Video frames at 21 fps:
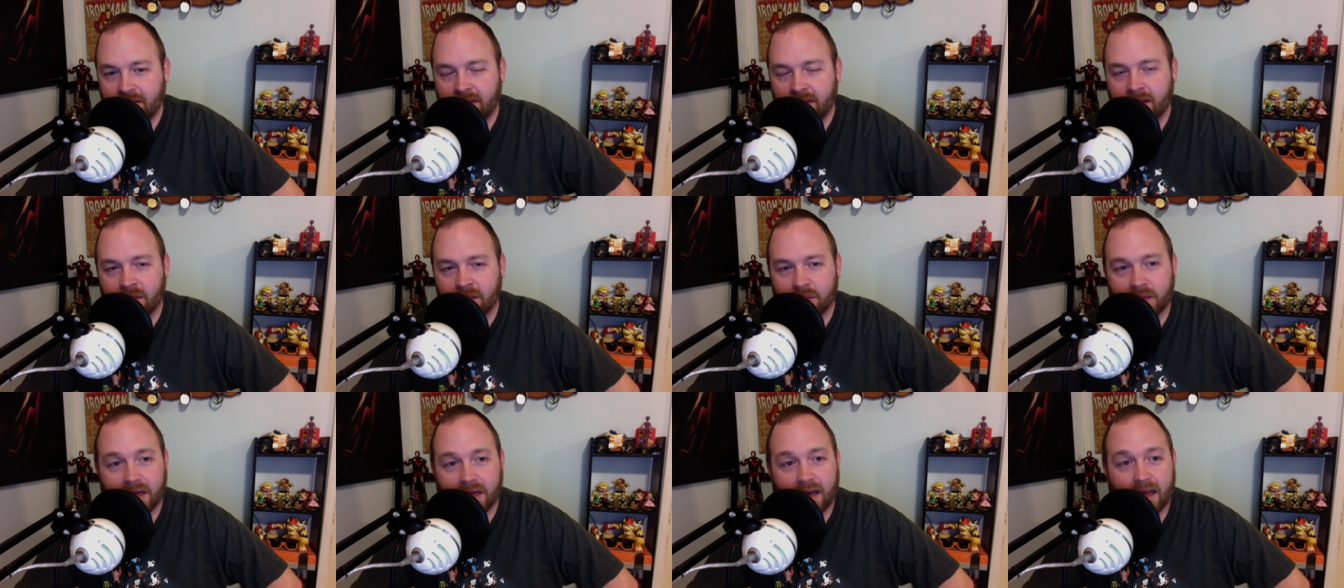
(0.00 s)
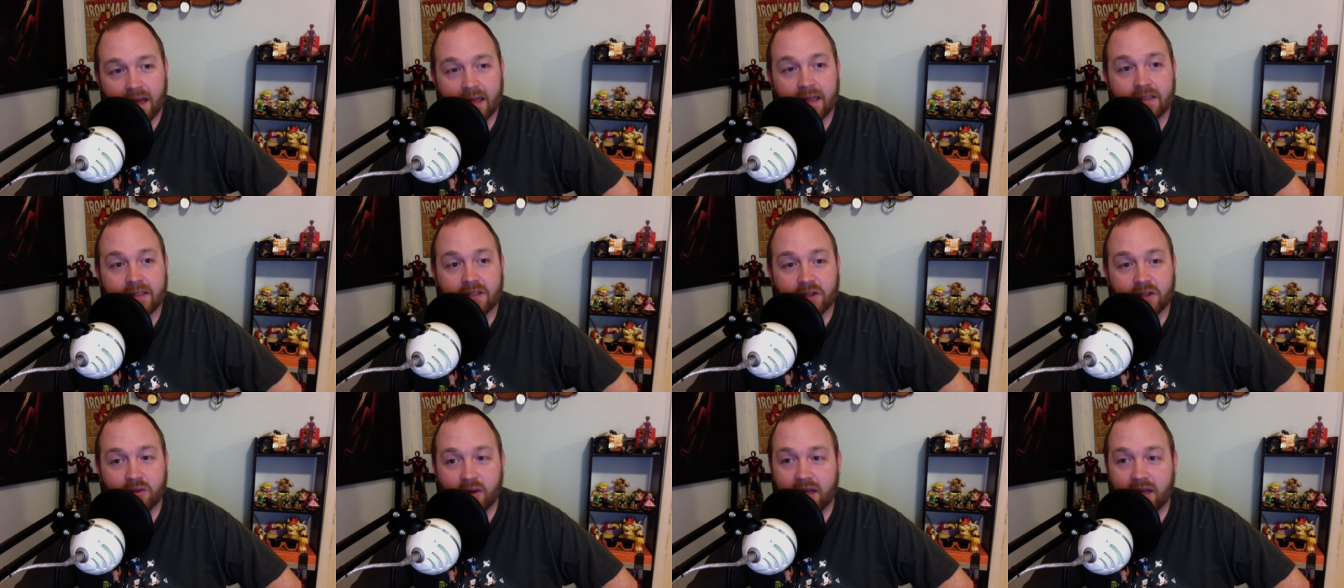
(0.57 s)
but it's
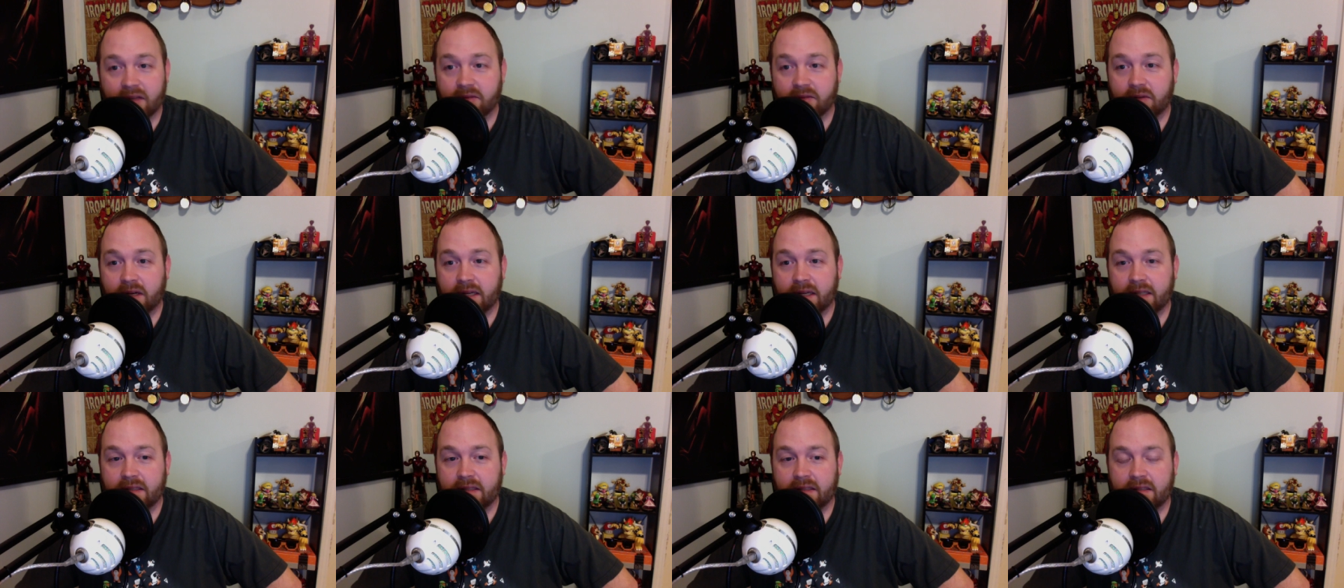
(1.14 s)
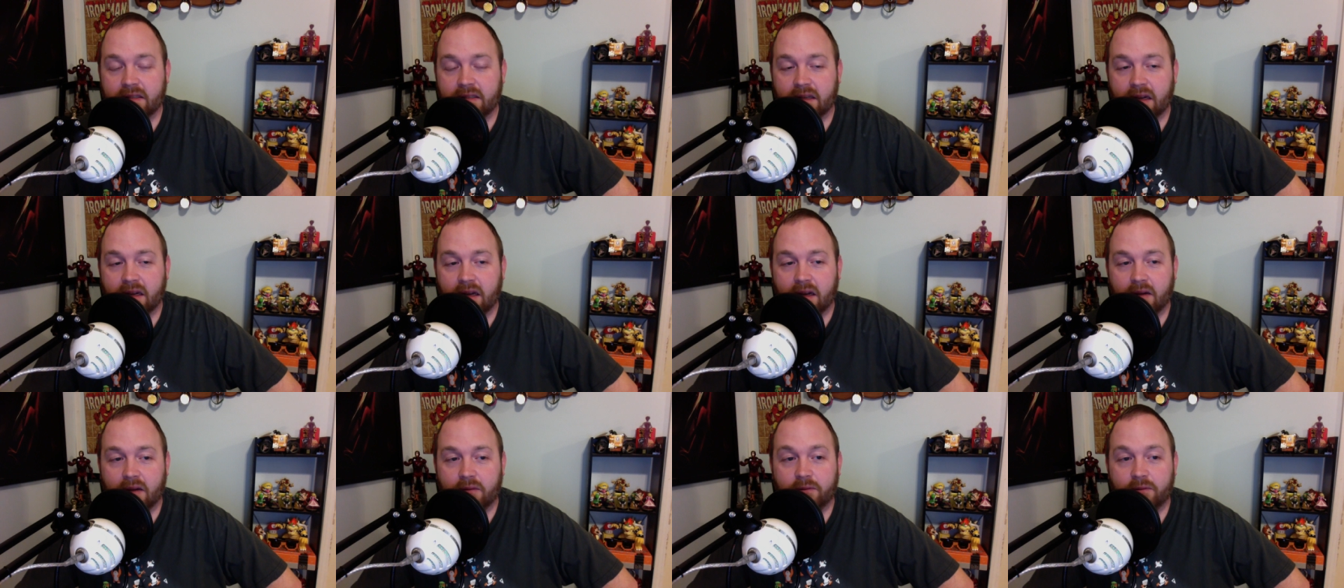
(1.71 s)
a great device.
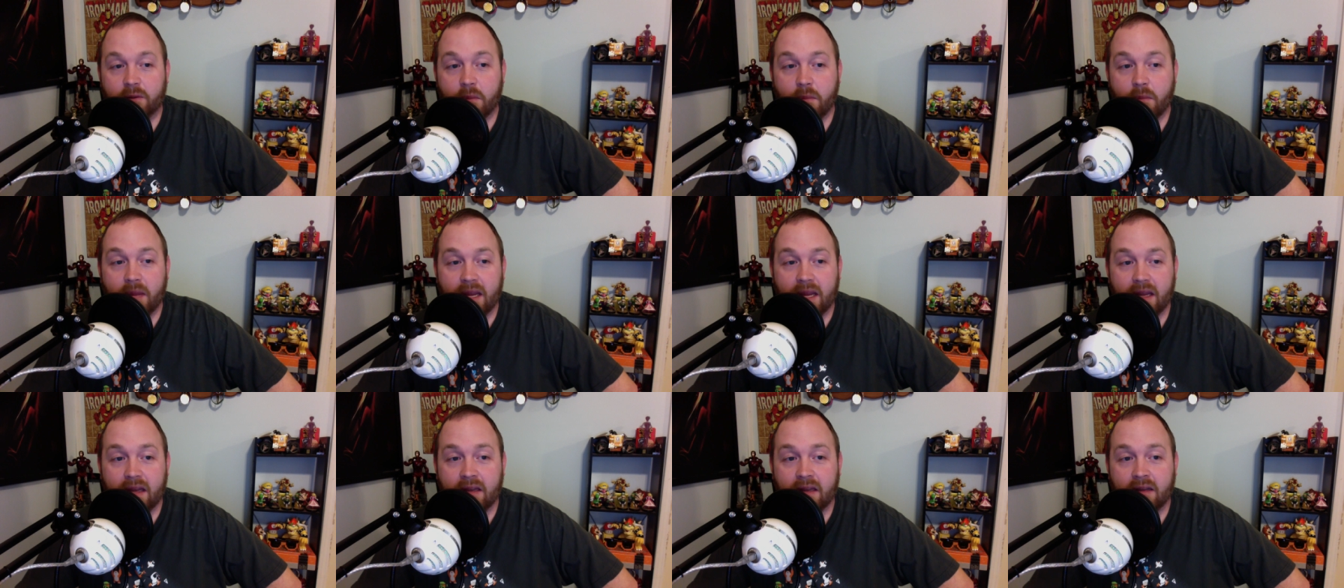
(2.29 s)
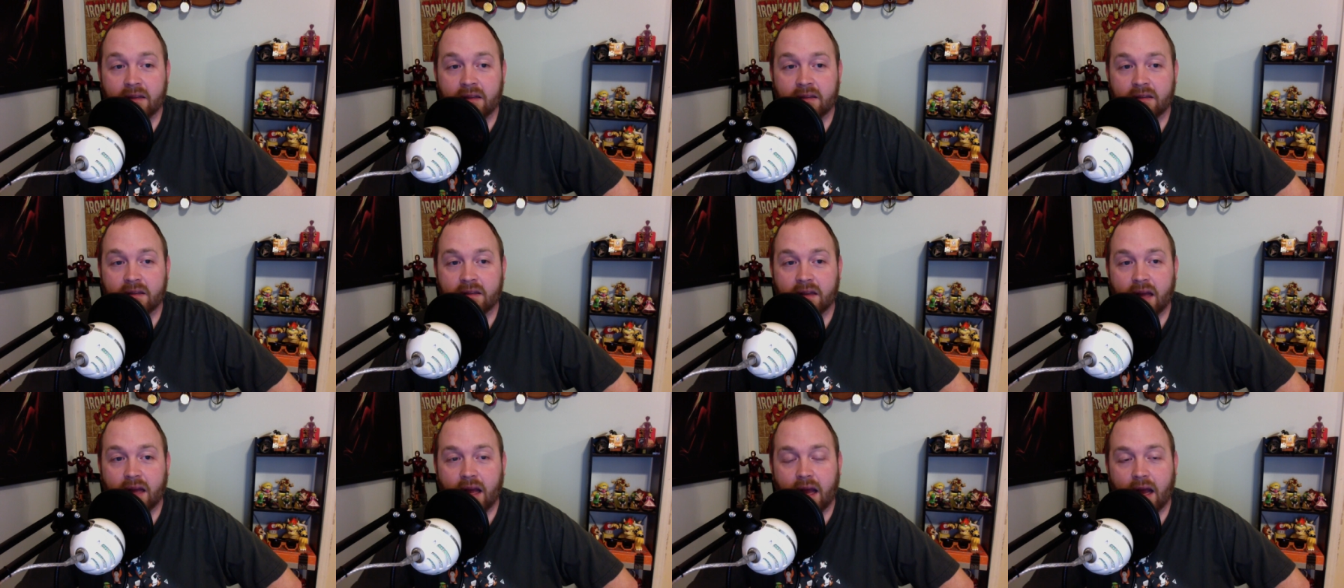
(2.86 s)
For me,
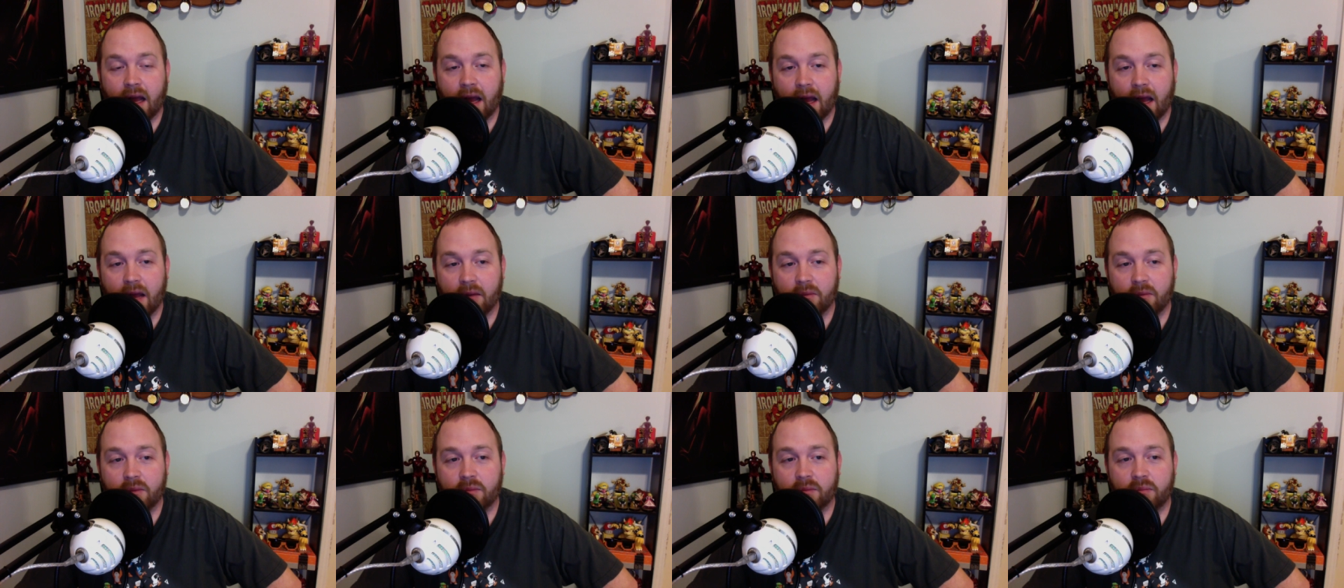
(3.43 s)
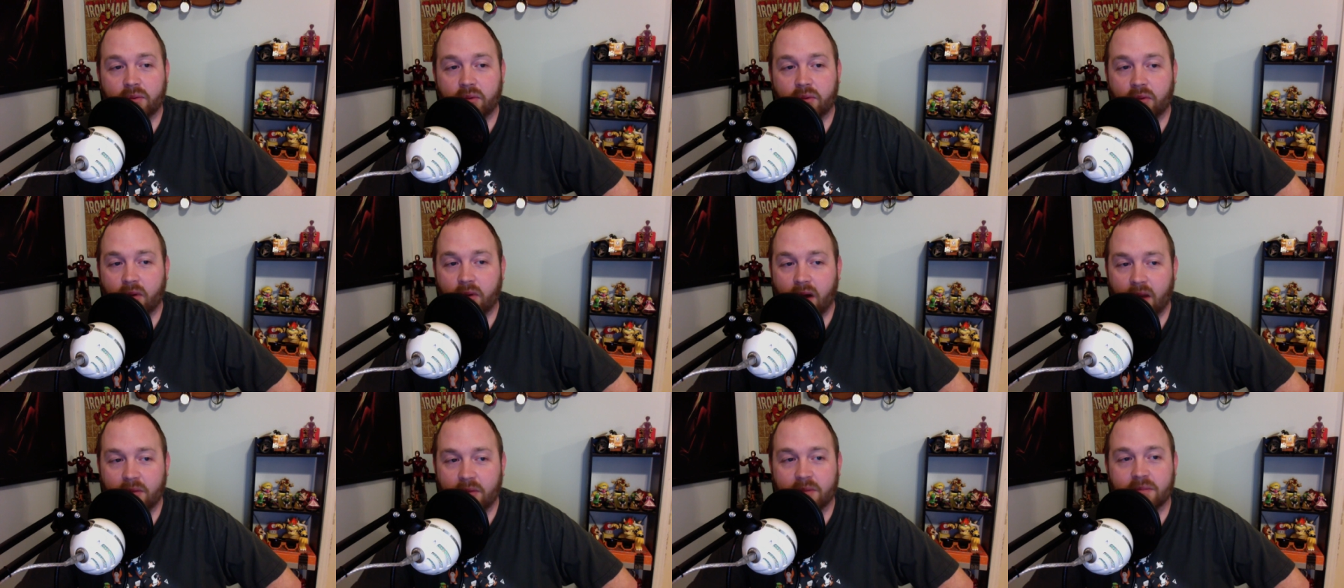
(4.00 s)
I would
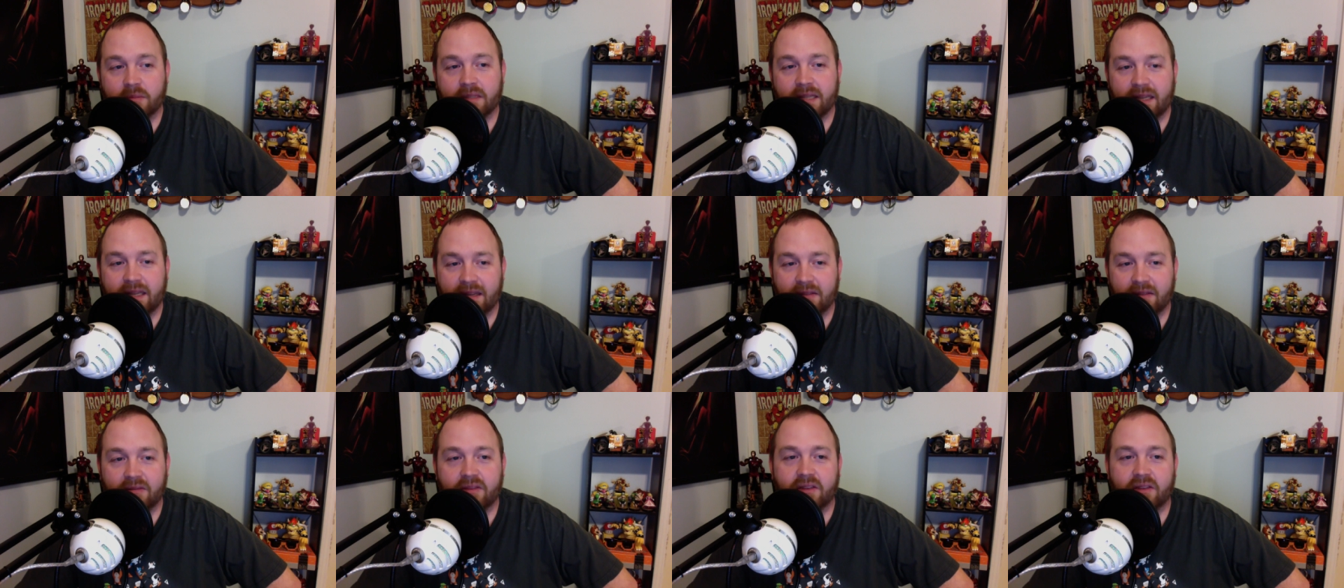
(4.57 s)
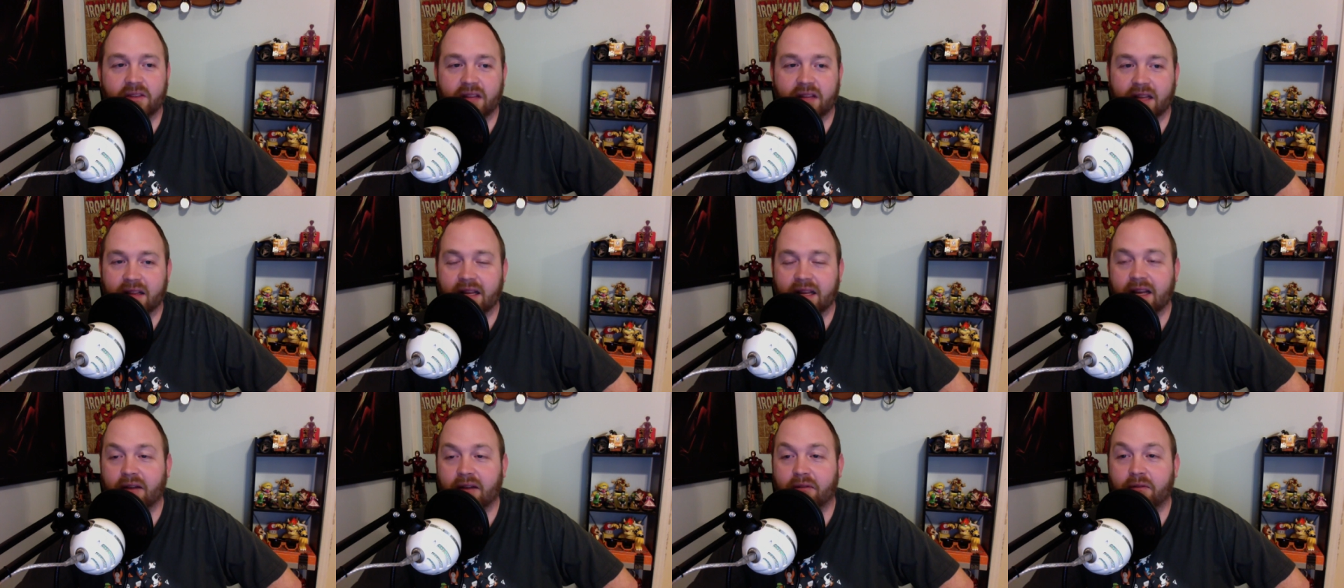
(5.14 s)
probably give the thing
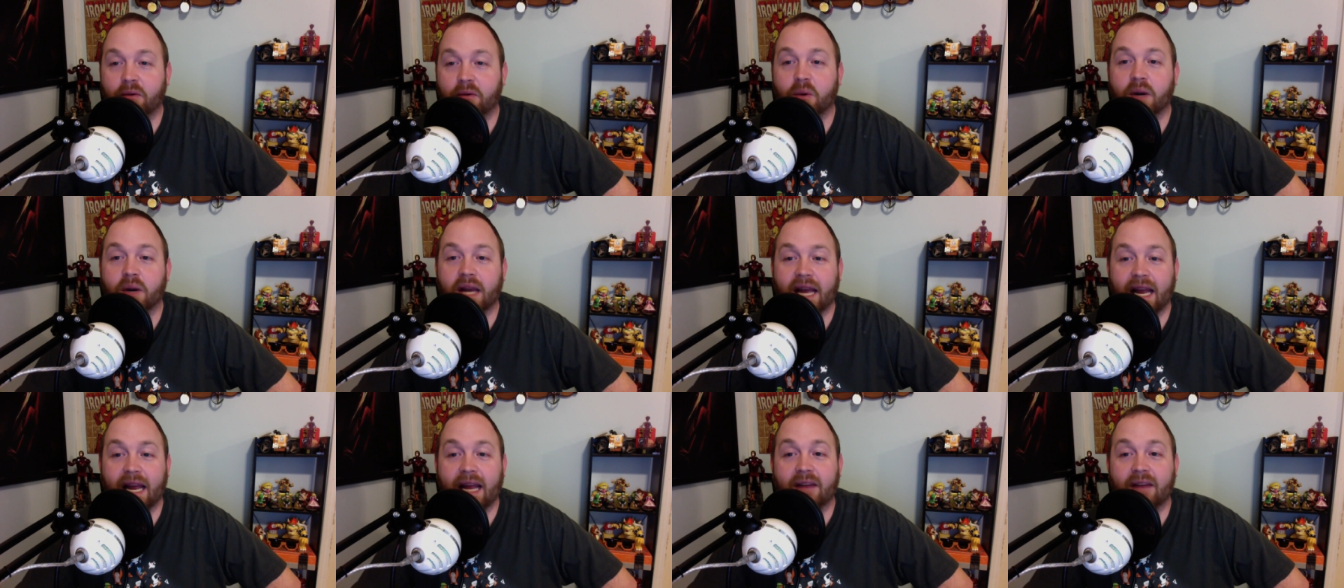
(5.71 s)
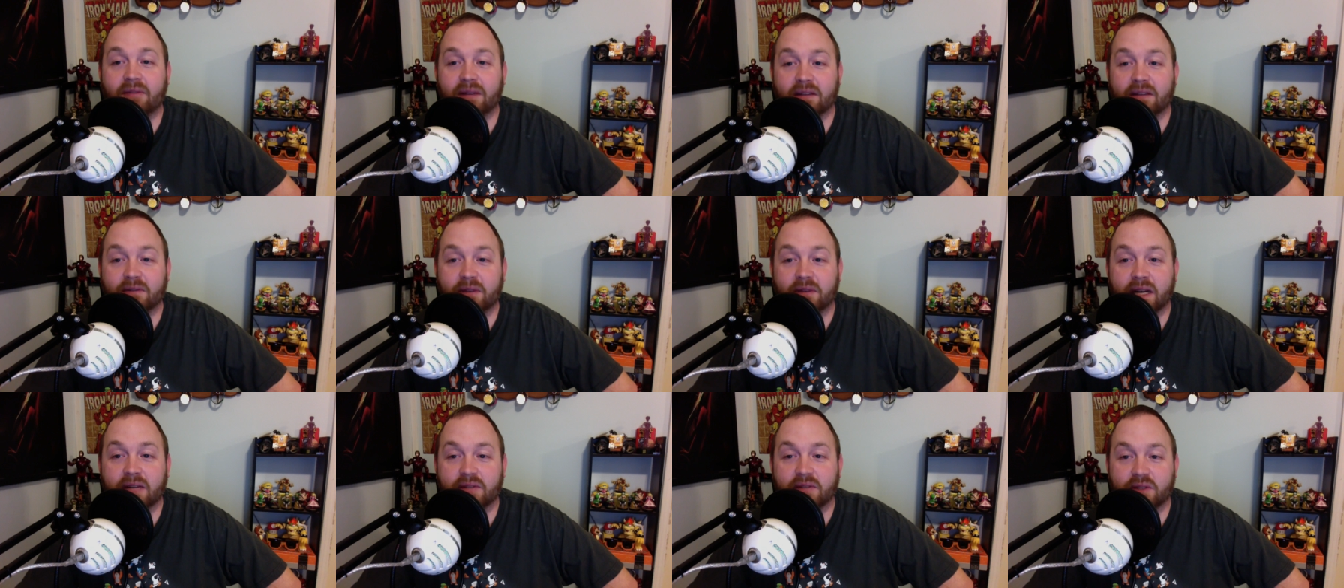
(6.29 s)
like a 4.5 out of
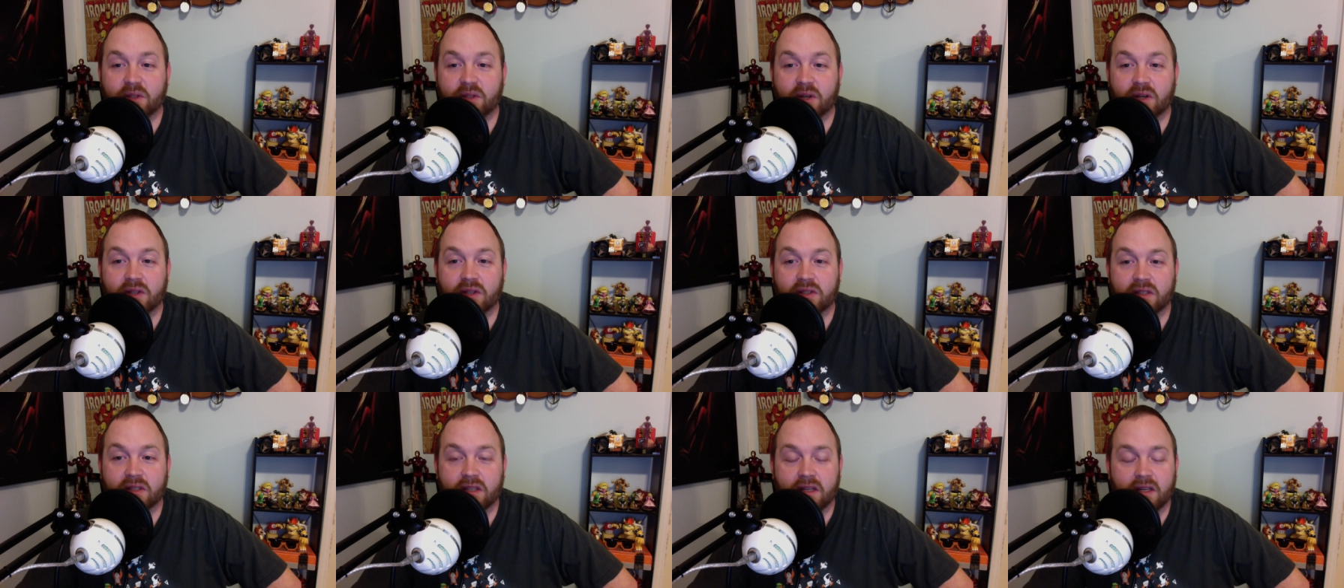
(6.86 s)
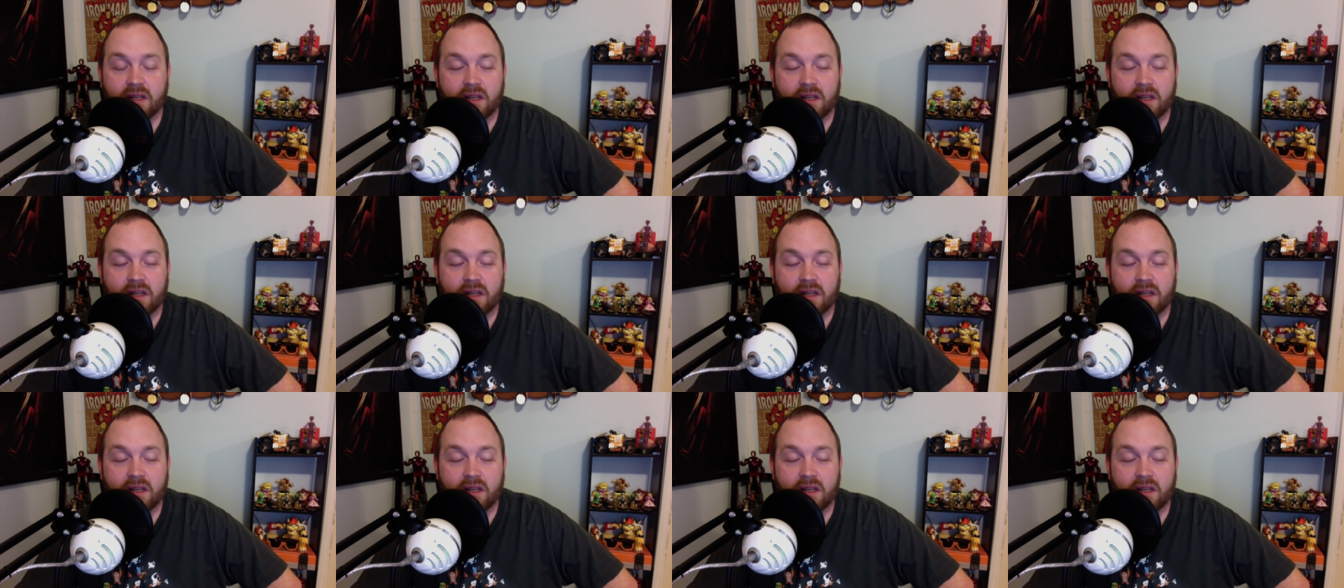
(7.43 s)
5 stars.